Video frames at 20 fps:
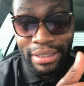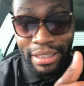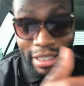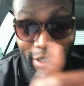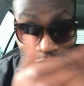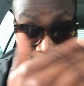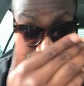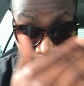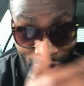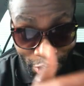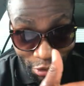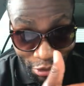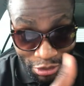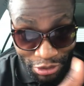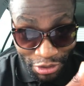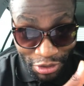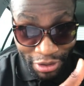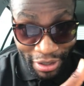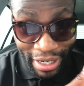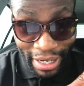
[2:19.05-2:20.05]
If you don't know
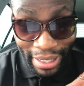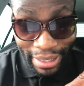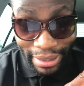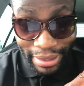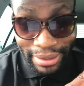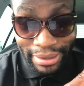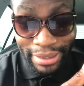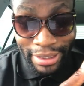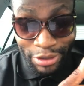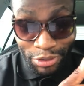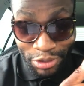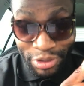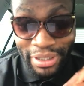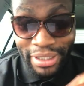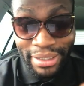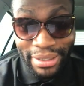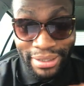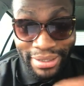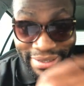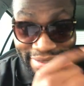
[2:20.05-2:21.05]
Sergei
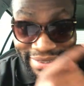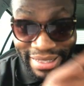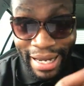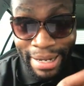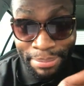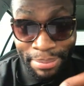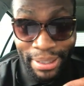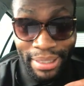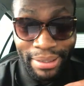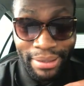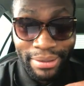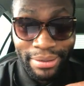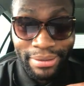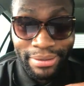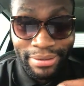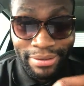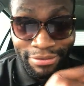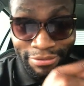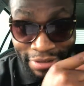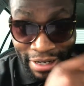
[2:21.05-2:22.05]
Naryshkin, type in
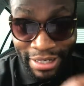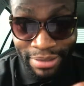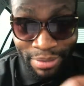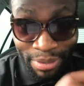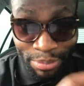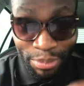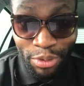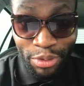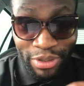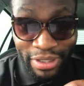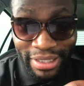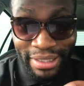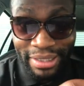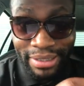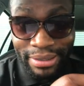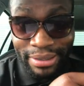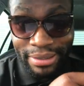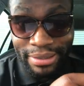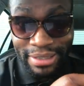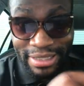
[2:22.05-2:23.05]
Vladimir Putin,
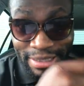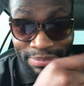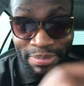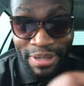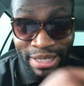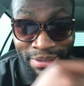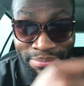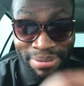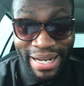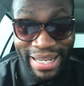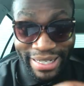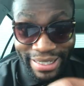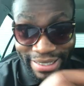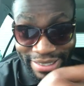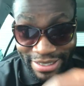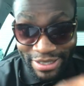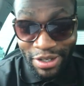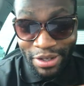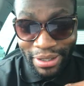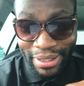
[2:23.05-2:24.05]
speak plainly,
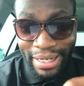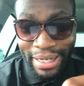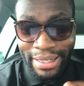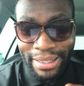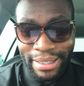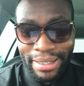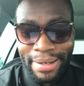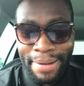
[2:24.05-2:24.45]
Sergei.